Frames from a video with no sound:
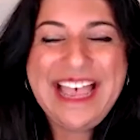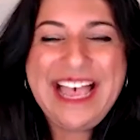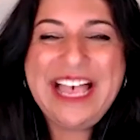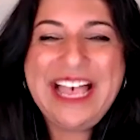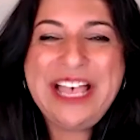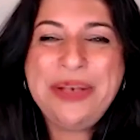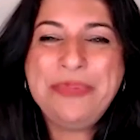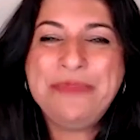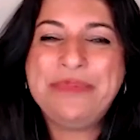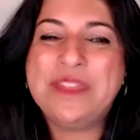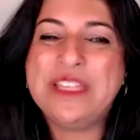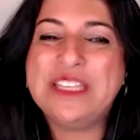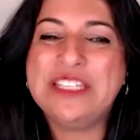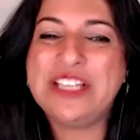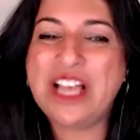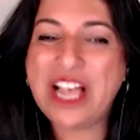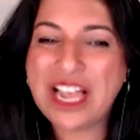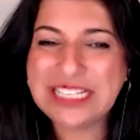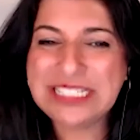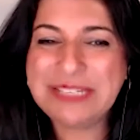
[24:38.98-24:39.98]
Um,
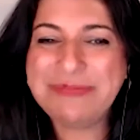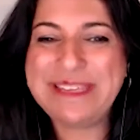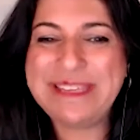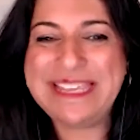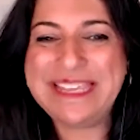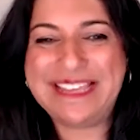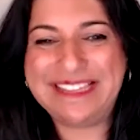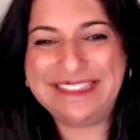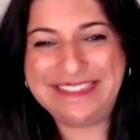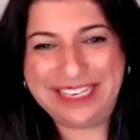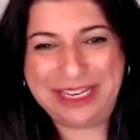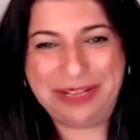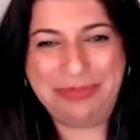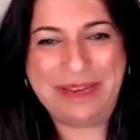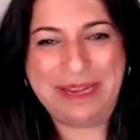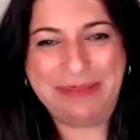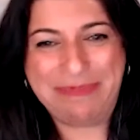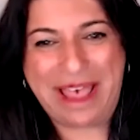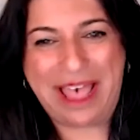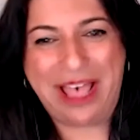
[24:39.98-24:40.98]
talk to me a little
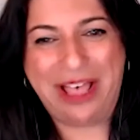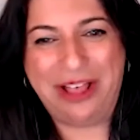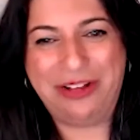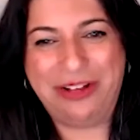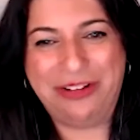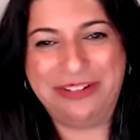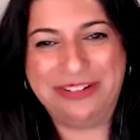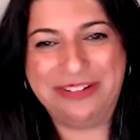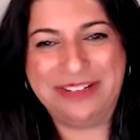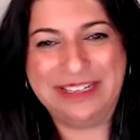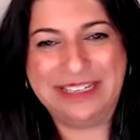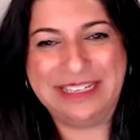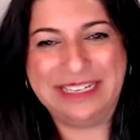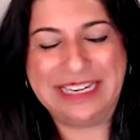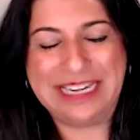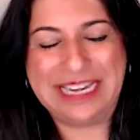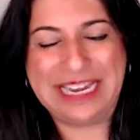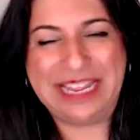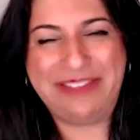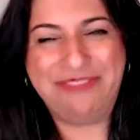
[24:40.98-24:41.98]
bit about
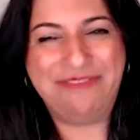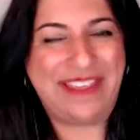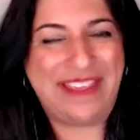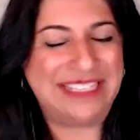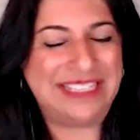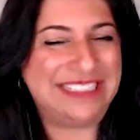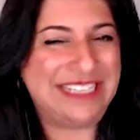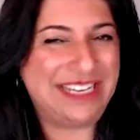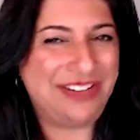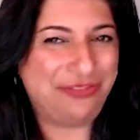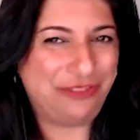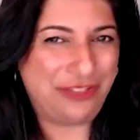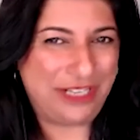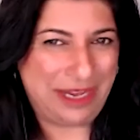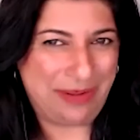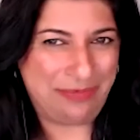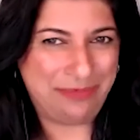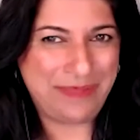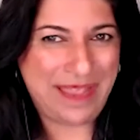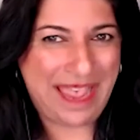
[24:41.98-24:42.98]
investing for
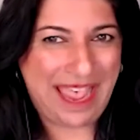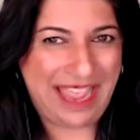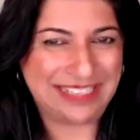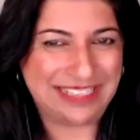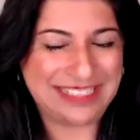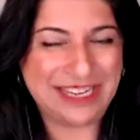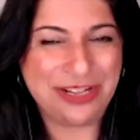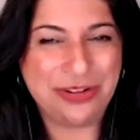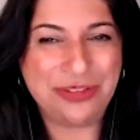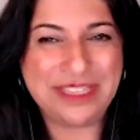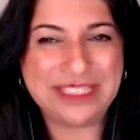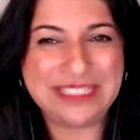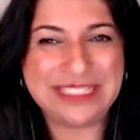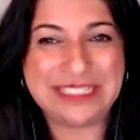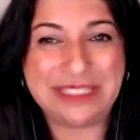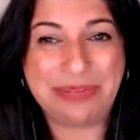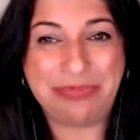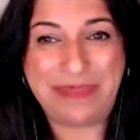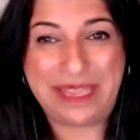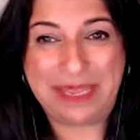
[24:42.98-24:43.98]
impact? I know this
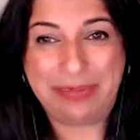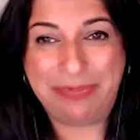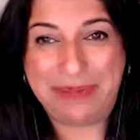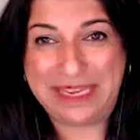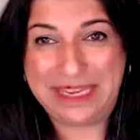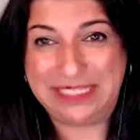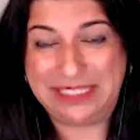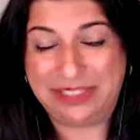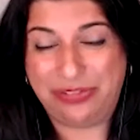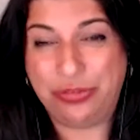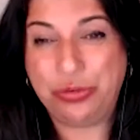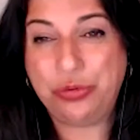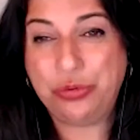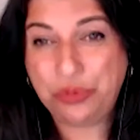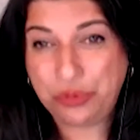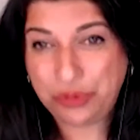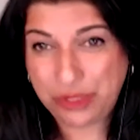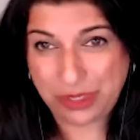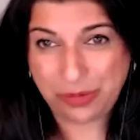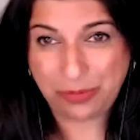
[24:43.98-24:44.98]
is a big piece of
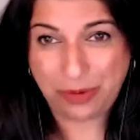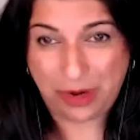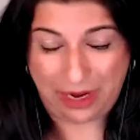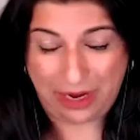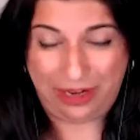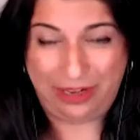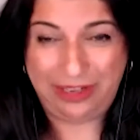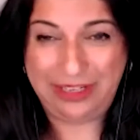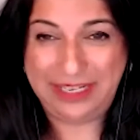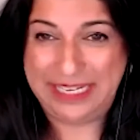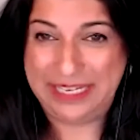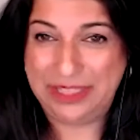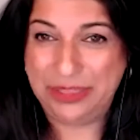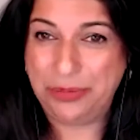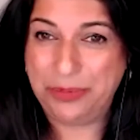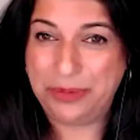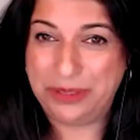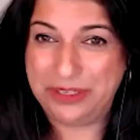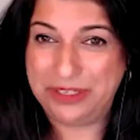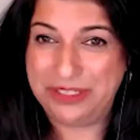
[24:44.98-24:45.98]
who you are in the
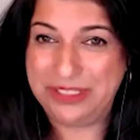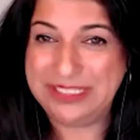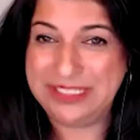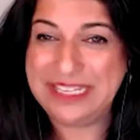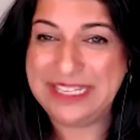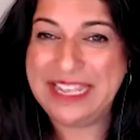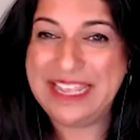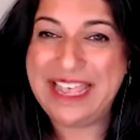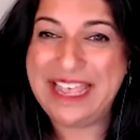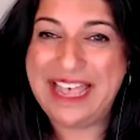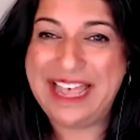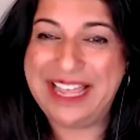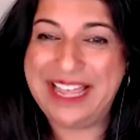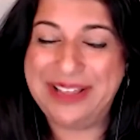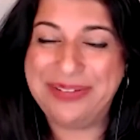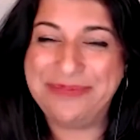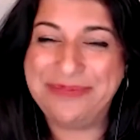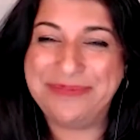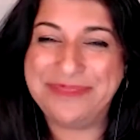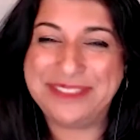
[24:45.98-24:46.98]
world.
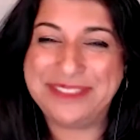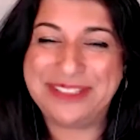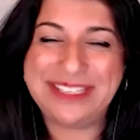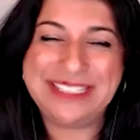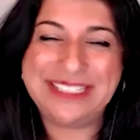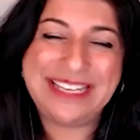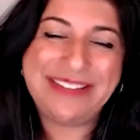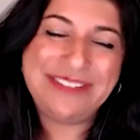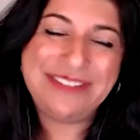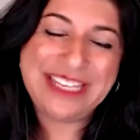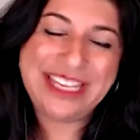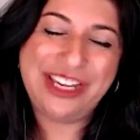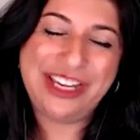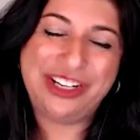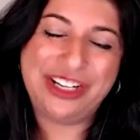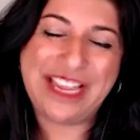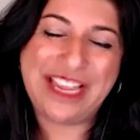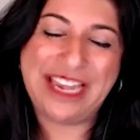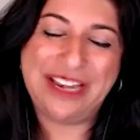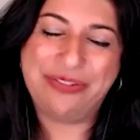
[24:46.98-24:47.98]
Um, so I'd love to
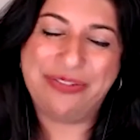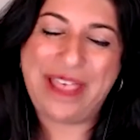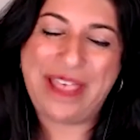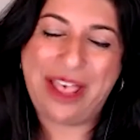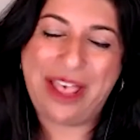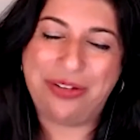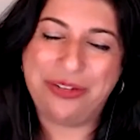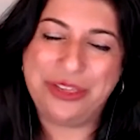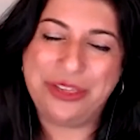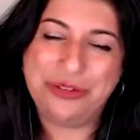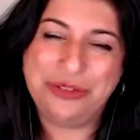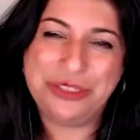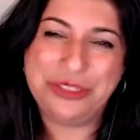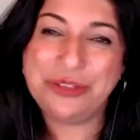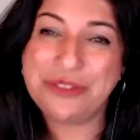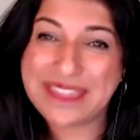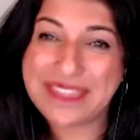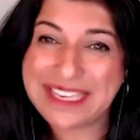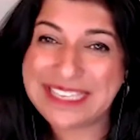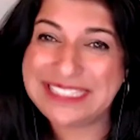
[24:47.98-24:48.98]
hear kind of how you
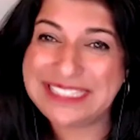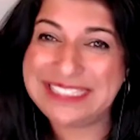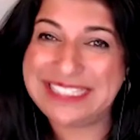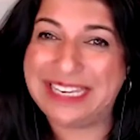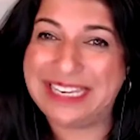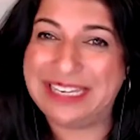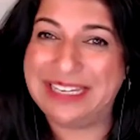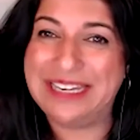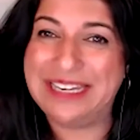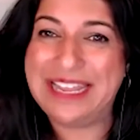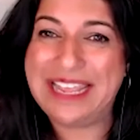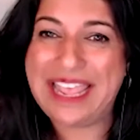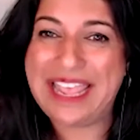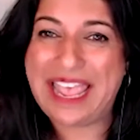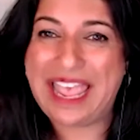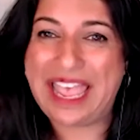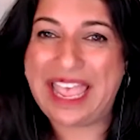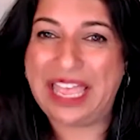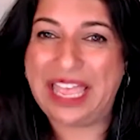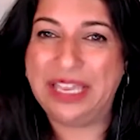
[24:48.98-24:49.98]
do this and
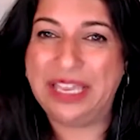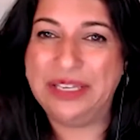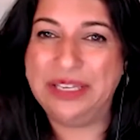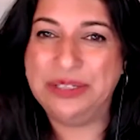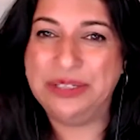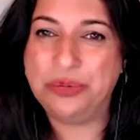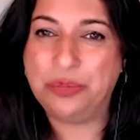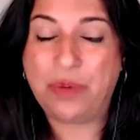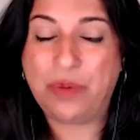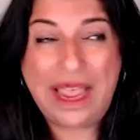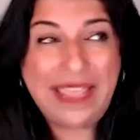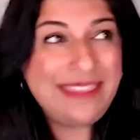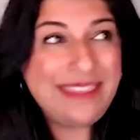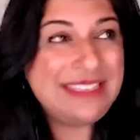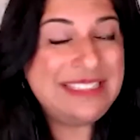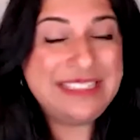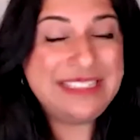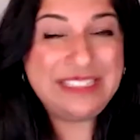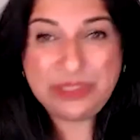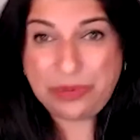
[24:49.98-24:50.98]
and why
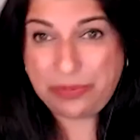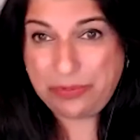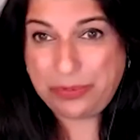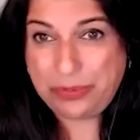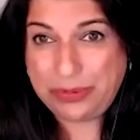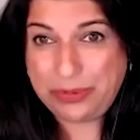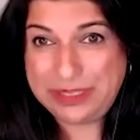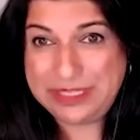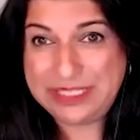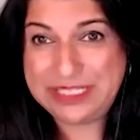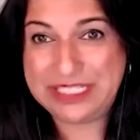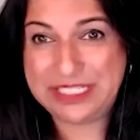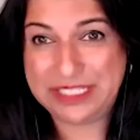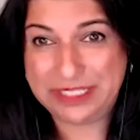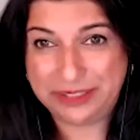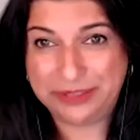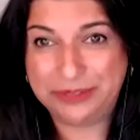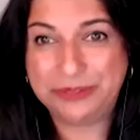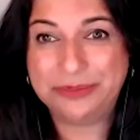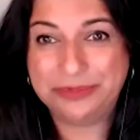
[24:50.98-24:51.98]
this is so important to
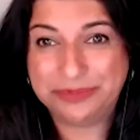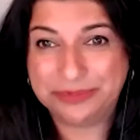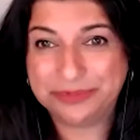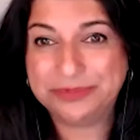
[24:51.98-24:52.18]
you.